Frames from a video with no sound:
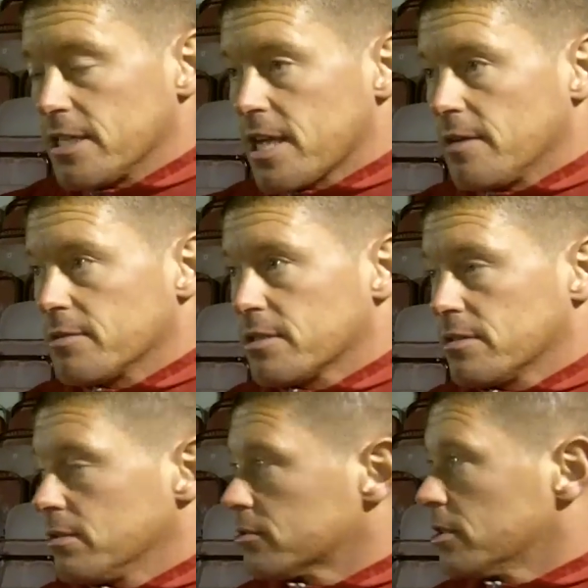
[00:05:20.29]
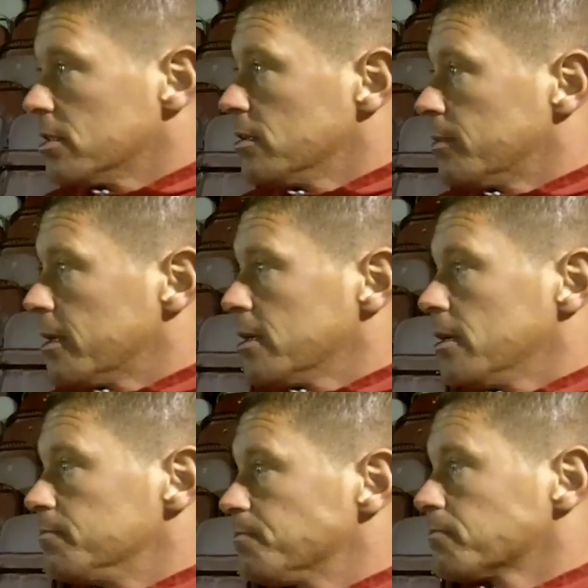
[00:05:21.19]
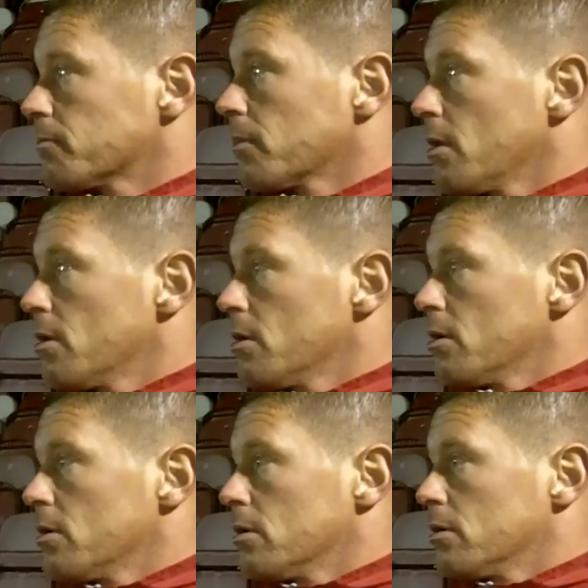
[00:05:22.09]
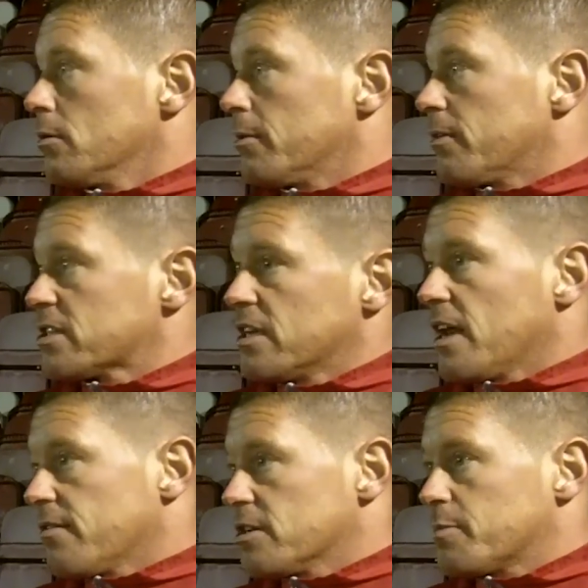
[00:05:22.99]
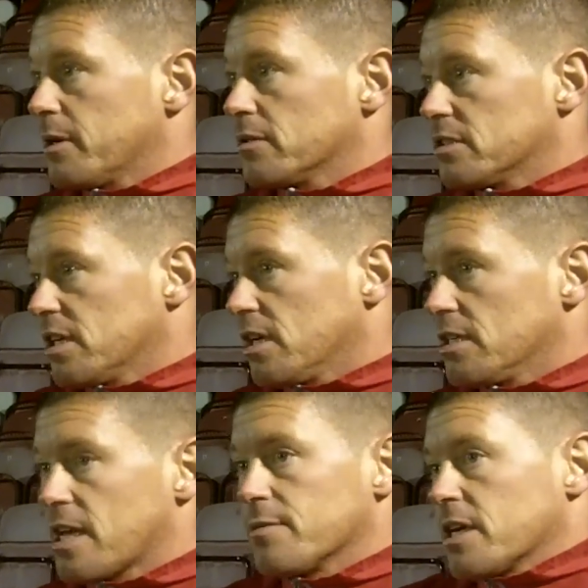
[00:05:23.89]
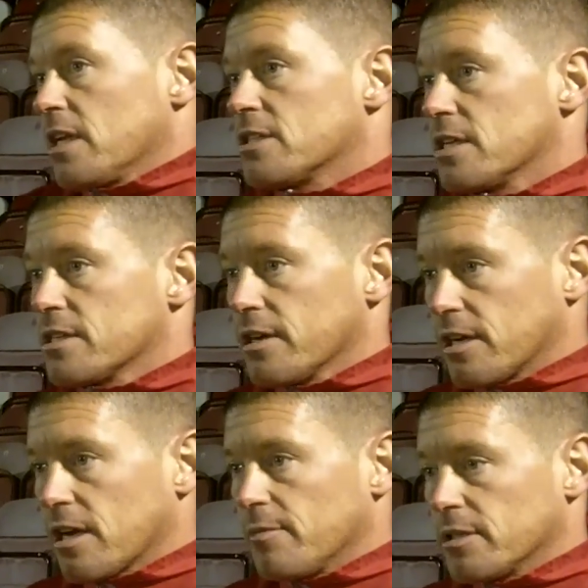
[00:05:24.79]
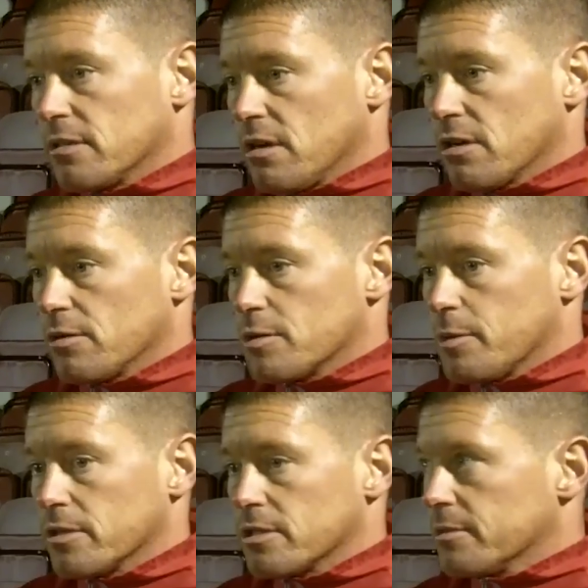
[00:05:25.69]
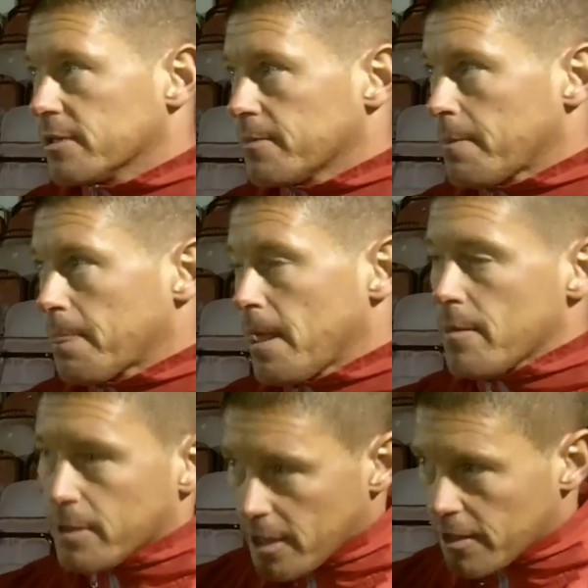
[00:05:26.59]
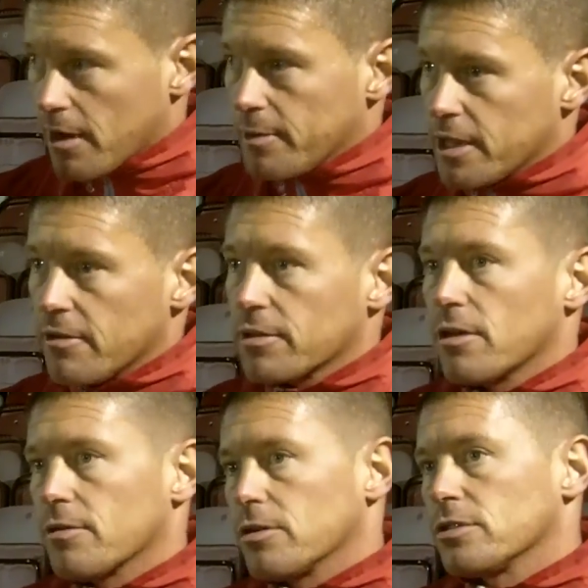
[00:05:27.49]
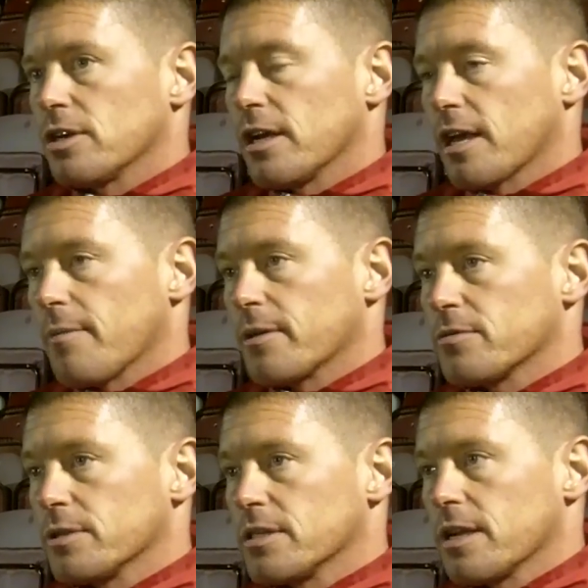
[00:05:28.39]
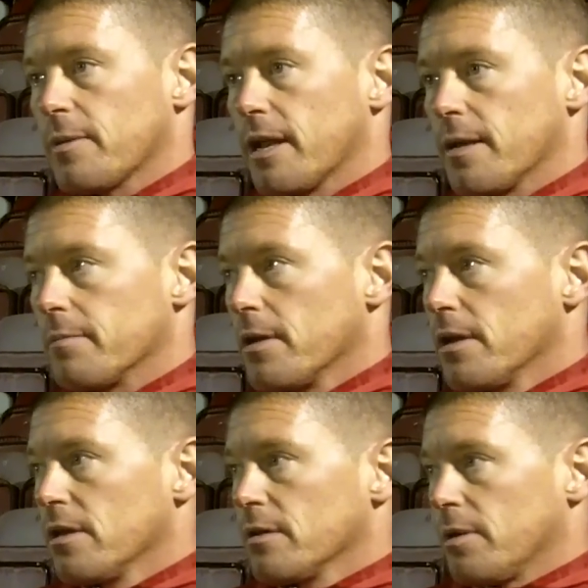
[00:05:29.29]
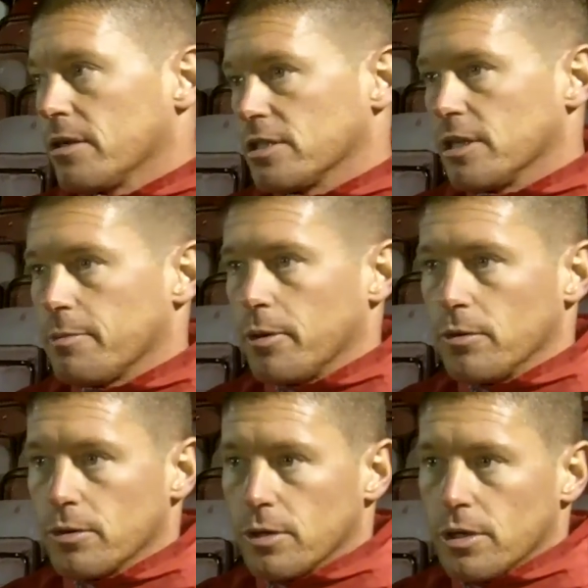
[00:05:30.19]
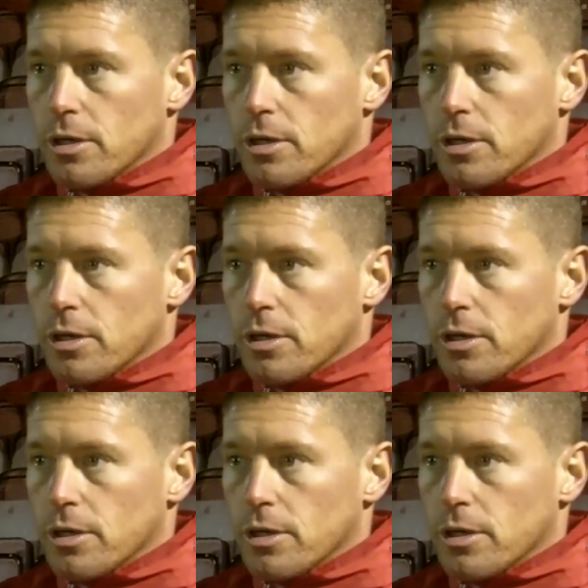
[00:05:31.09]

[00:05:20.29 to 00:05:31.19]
Needs games. Looks a little bit rusty in areas, but he's kept a clean sheet, so he can come and argue his point to me. But they're a good side, and going back to what you said about them passing the ball.